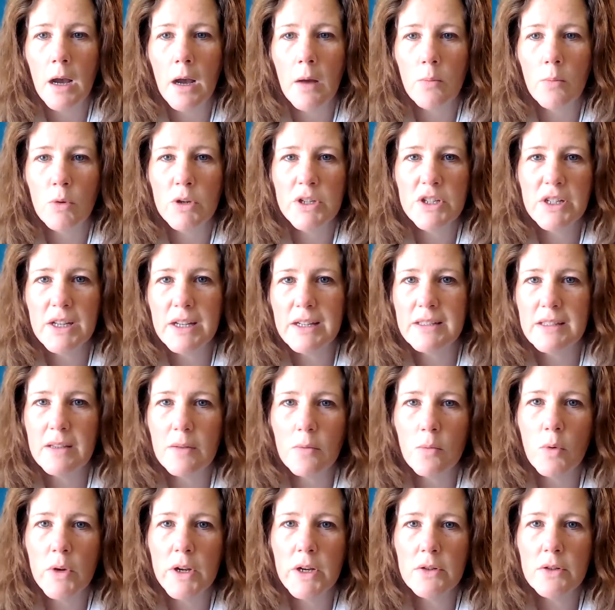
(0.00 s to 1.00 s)
which it's
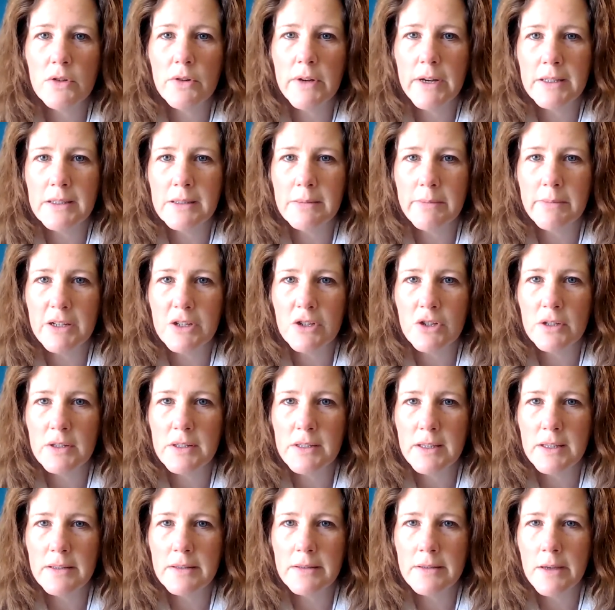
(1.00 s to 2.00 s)
a weird transmission
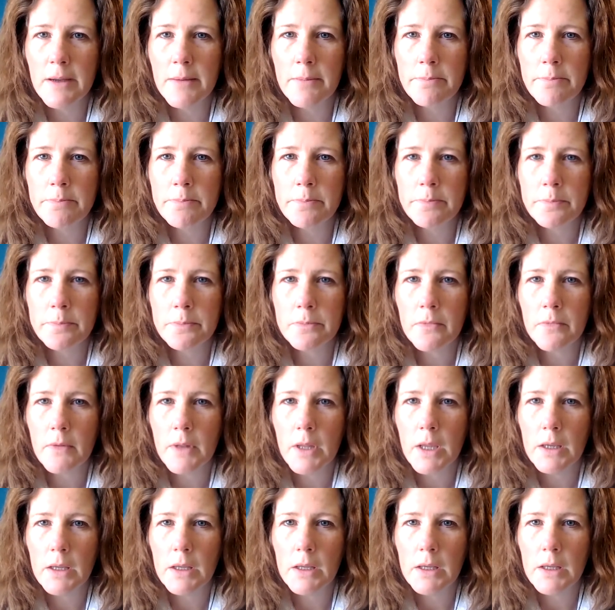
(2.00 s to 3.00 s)
system.
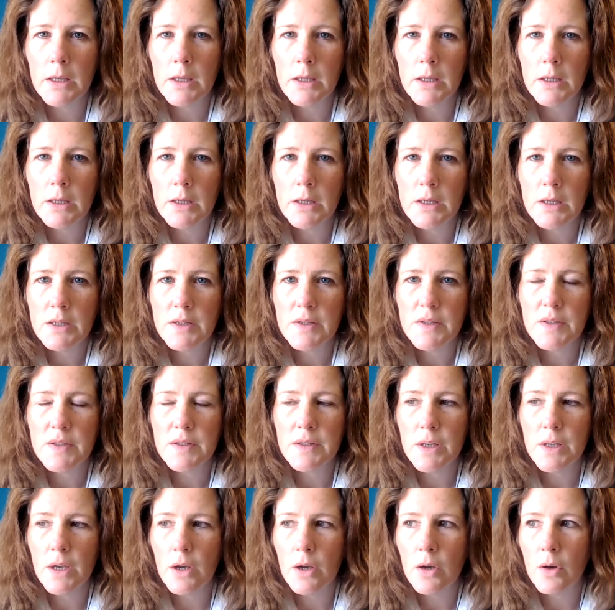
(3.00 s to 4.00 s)

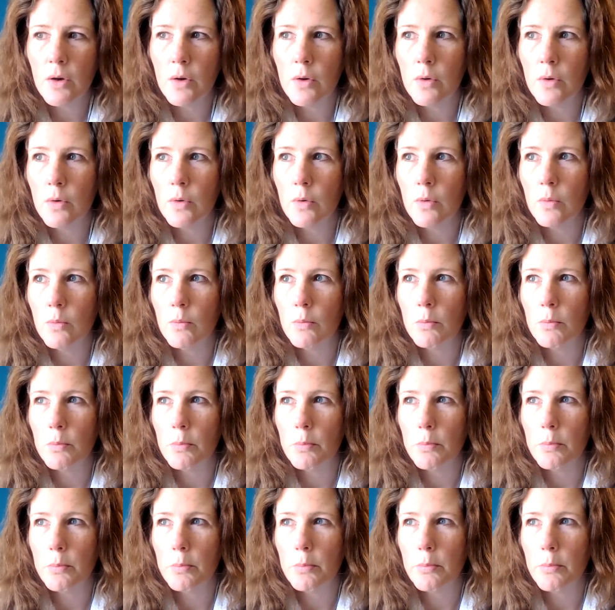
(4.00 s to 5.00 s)
So
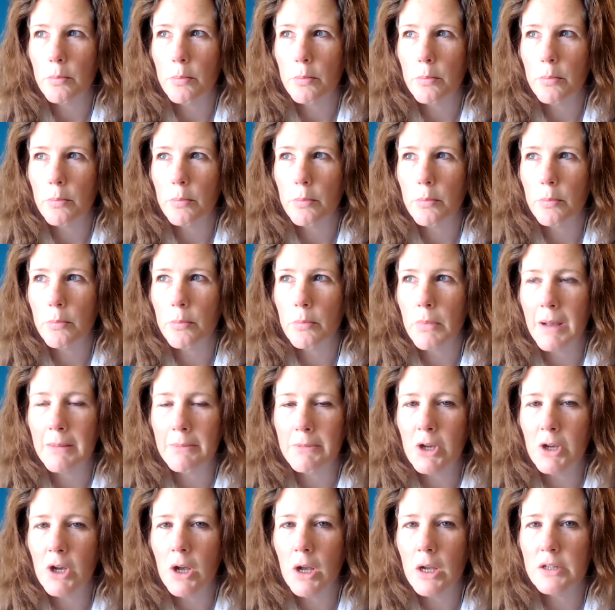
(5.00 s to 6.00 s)

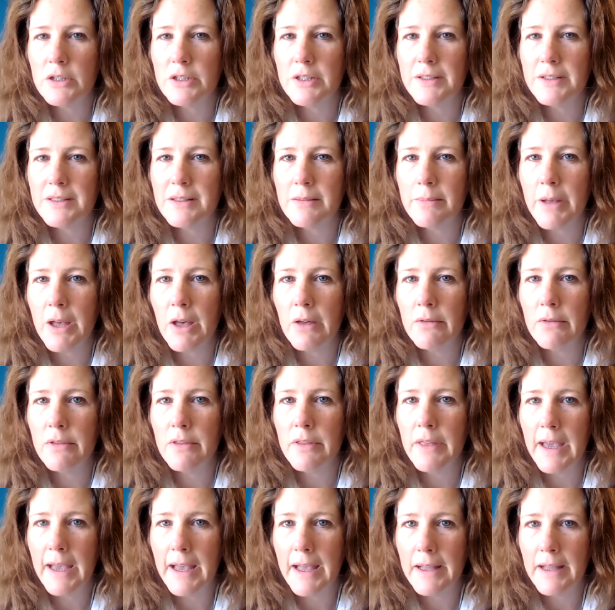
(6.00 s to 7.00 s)
I'm cautious about
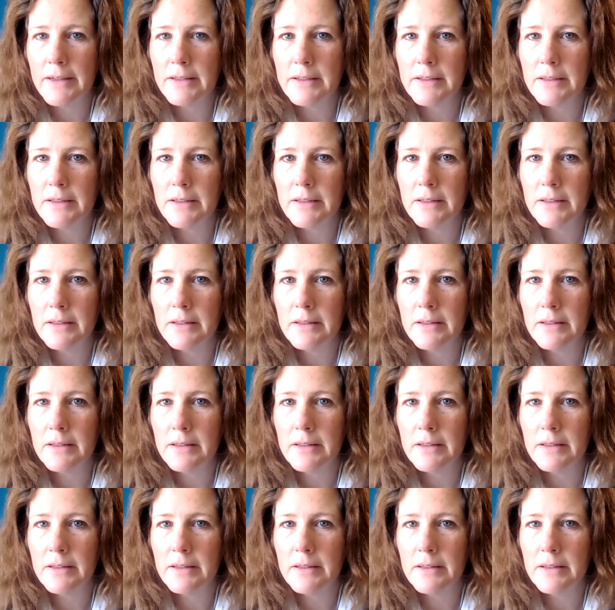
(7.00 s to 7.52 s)
that.